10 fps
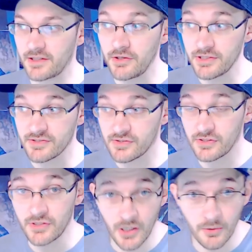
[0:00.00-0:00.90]
you can just
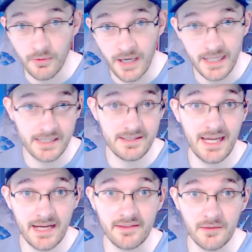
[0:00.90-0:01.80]
go and
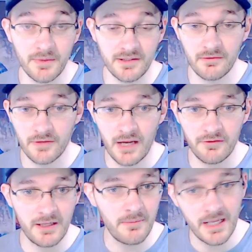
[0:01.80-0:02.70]
attack them because there's not
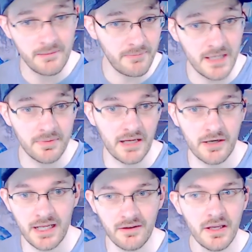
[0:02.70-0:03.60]
really many people that are
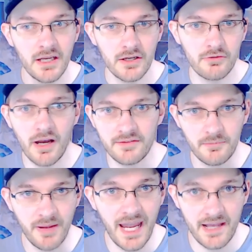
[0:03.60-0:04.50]
kind of
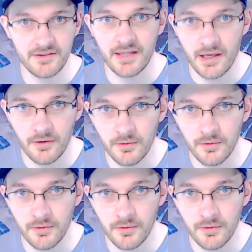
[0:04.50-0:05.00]
crossing paths that whole